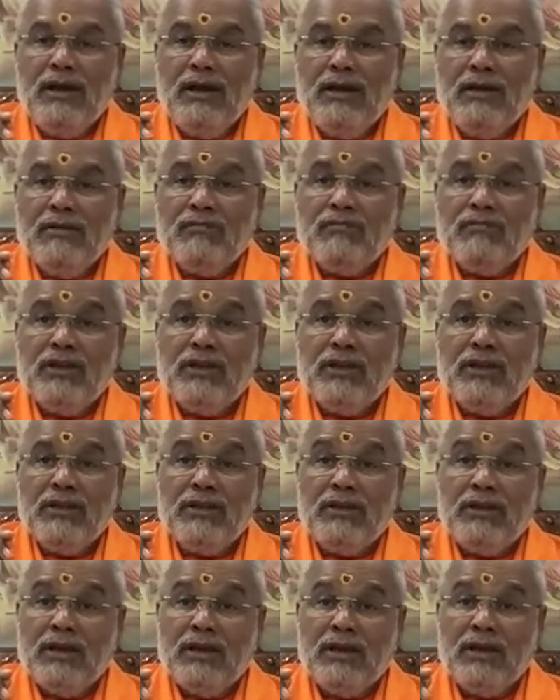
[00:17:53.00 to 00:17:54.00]
And
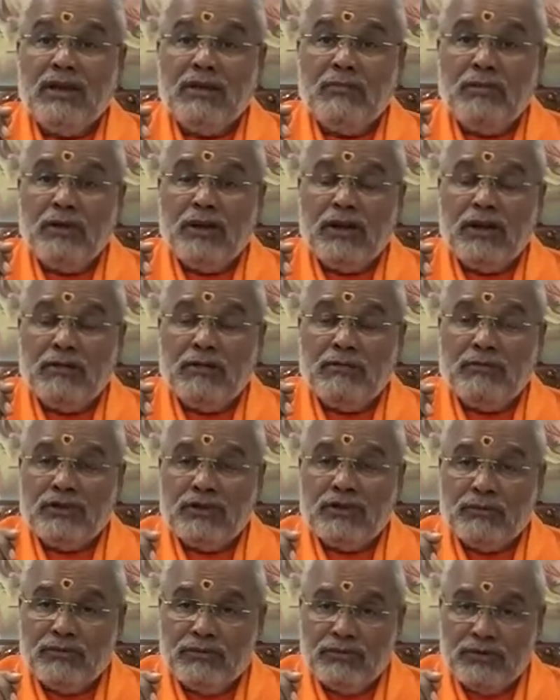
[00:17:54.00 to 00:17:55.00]
when they become
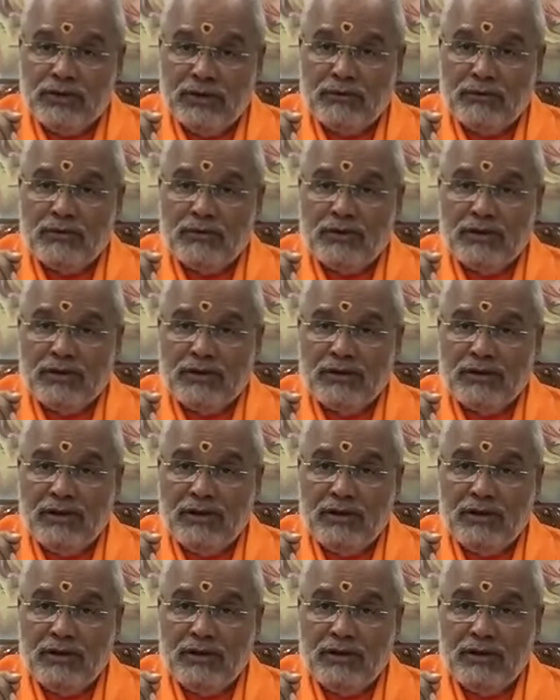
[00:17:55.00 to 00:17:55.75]
subservient